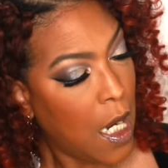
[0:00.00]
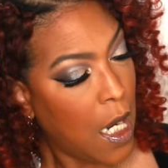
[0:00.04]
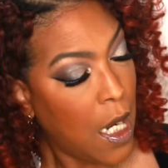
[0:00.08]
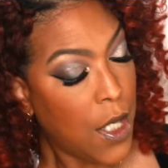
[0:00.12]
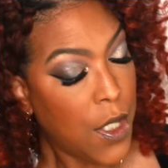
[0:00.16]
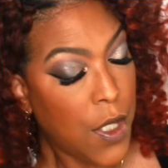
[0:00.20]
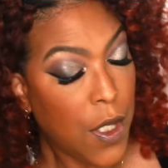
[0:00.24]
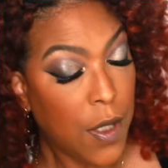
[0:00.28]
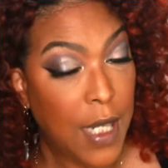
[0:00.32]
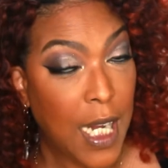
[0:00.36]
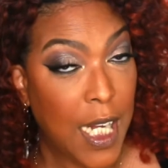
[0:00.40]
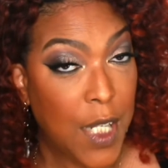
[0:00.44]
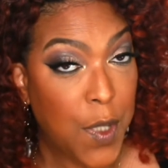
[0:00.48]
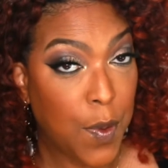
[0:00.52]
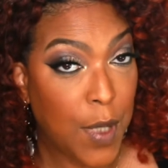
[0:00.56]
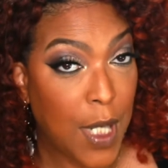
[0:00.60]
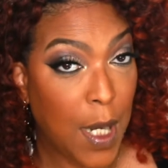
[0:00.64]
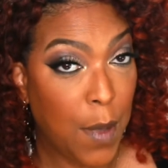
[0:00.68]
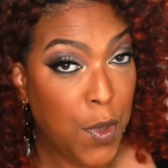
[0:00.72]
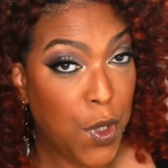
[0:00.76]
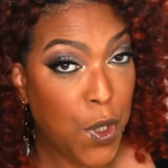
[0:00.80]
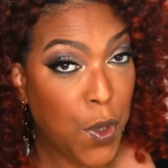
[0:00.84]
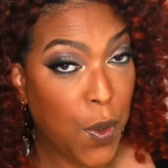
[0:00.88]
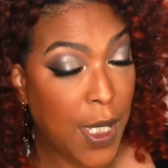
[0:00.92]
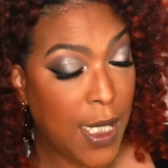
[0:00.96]
So that's what
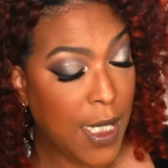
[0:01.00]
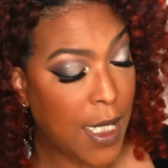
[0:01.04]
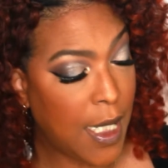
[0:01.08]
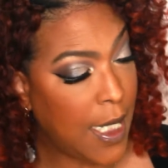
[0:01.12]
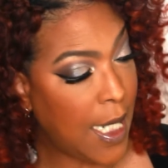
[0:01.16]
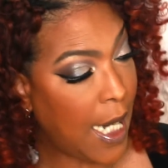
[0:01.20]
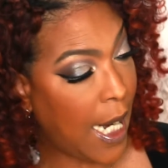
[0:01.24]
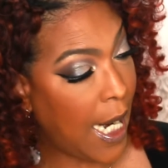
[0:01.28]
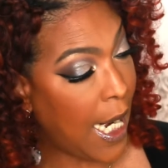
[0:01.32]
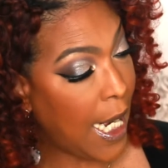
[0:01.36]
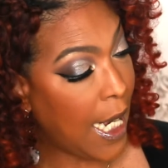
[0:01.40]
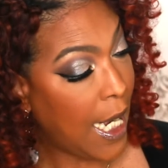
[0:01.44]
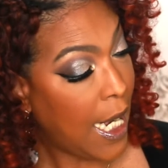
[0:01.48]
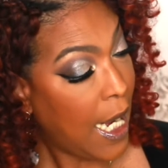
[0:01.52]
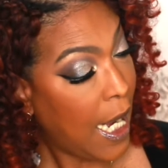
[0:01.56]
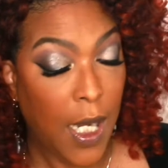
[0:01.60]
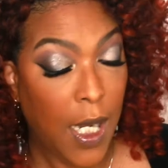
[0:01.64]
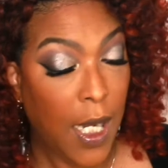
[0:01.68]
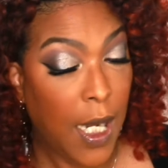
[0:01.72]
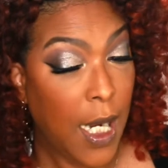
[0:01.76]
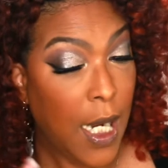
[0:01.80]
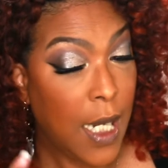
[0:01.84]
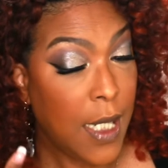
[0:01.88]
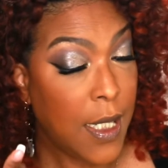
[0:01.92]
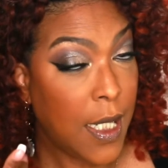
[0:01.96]
I'm doing today.
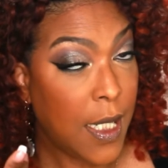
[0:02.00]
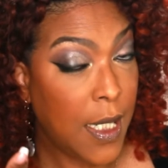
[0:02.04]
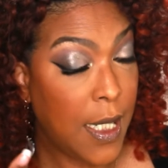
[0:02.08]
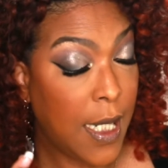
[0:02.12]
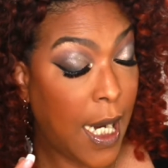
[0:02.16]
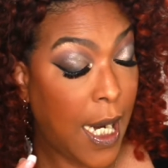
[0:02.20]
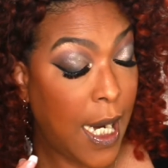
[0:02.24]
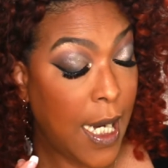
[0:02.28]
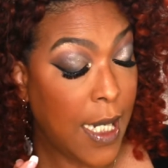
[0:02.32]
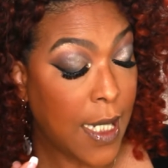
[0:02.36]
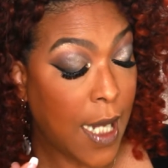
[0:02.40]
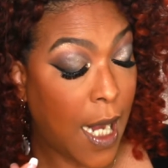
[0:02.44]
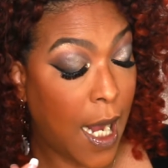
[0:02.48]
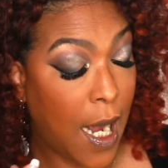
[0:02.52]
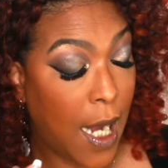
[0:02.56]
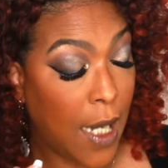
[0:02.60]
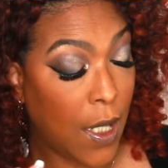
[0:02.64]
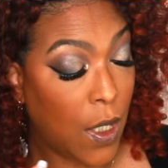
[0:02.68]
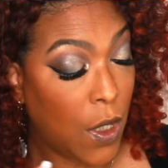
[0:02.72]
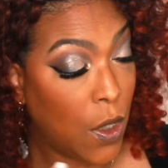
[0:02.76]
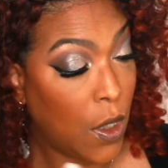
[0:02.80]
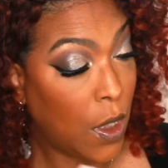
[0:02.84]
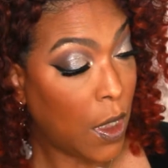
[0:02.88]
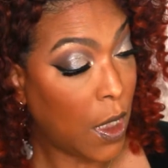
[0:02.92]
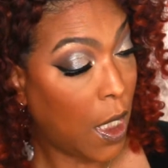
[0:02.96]
In today's eye
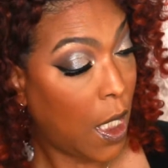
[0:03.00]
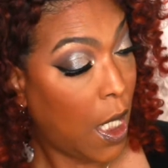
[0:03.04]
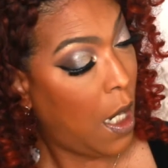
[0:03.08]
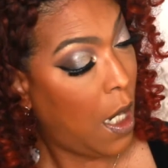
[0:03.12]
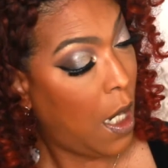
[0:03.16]
look,